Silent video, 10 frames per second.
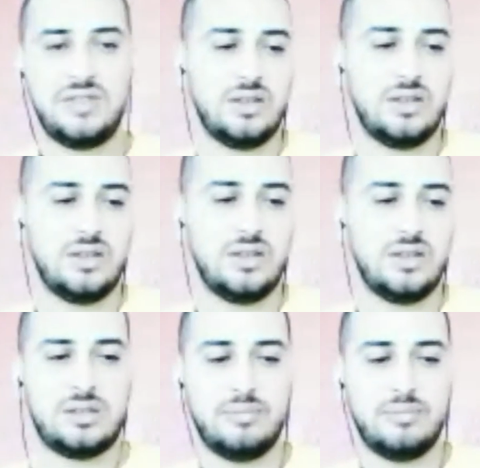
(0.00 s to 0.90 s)
with
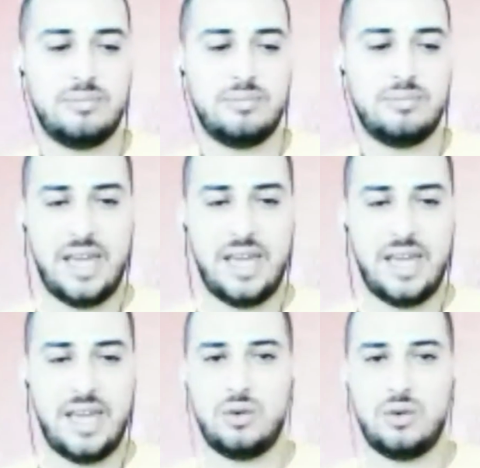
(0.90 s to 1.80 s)
help, many
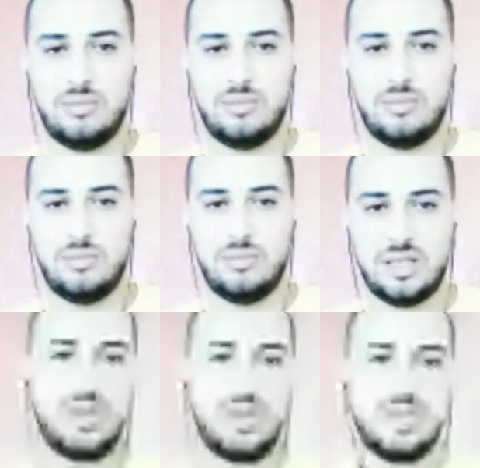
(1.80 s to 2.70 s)
people have like
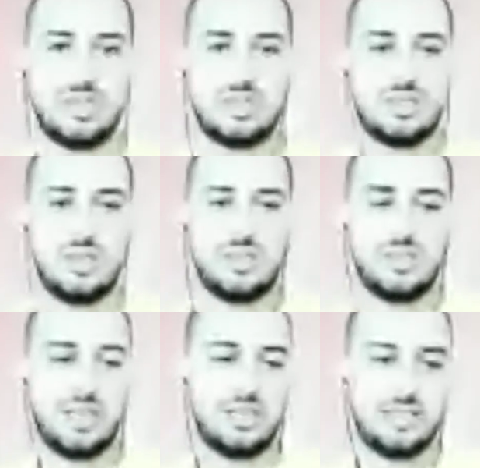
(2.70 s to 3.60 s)
experience
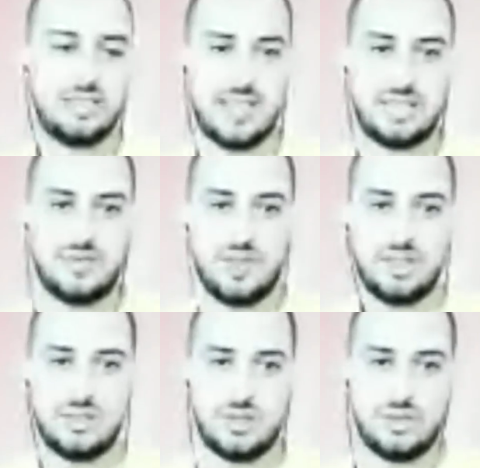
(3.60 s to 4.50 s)
in that
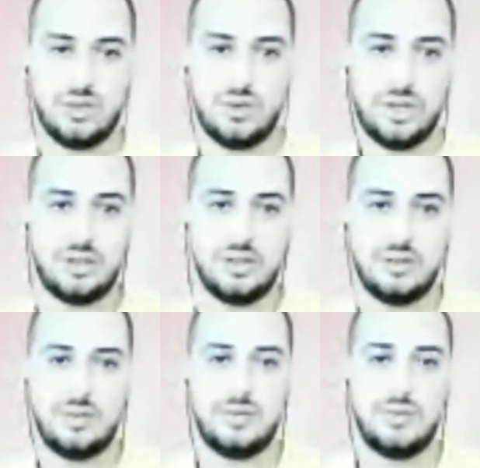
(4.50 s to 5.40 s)
exact field you're doing,
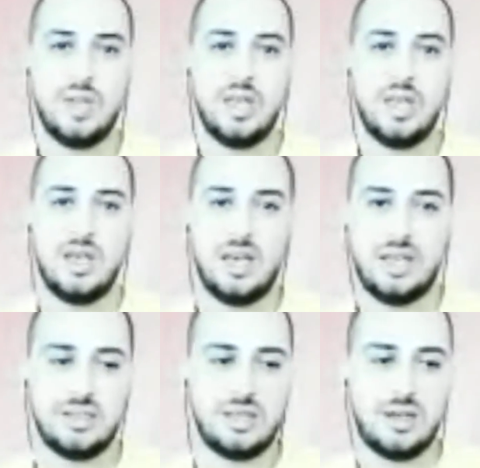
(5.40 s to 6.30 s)

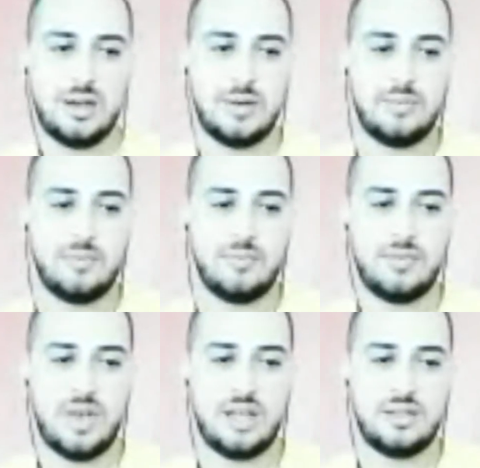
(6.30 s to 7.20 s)
and
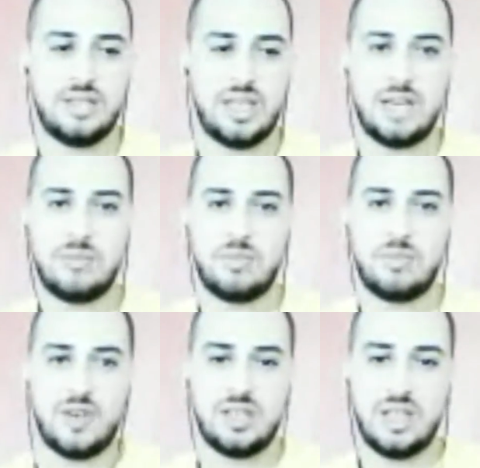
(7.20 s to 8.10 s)
they
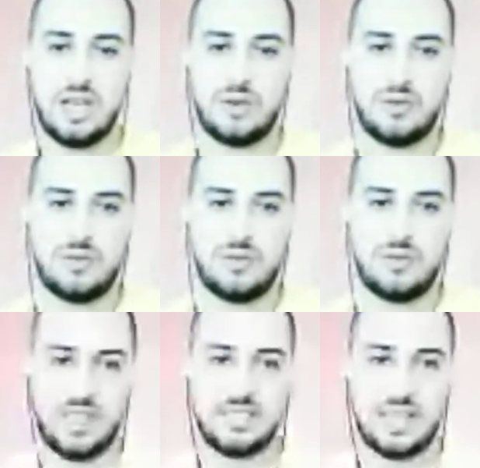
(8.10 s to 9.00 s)
can provide a lot of
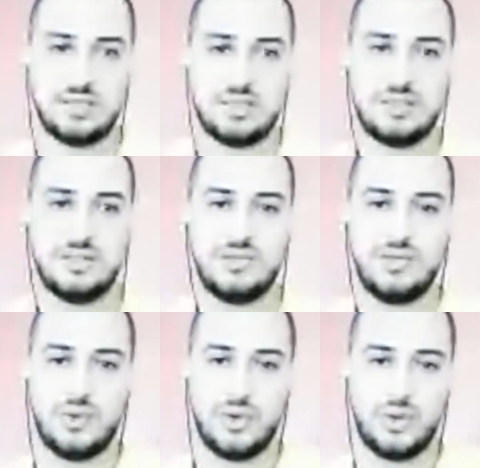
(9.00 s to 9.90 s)
insights
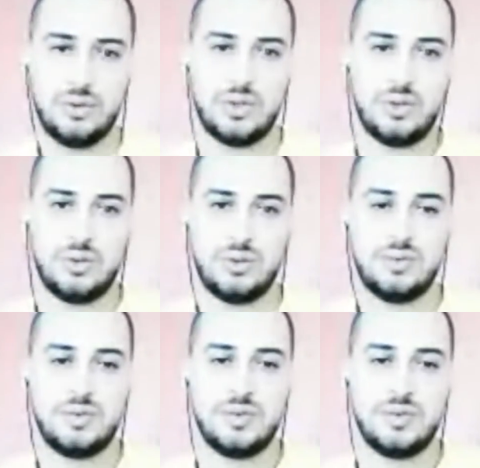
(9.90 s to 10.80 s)
for you. So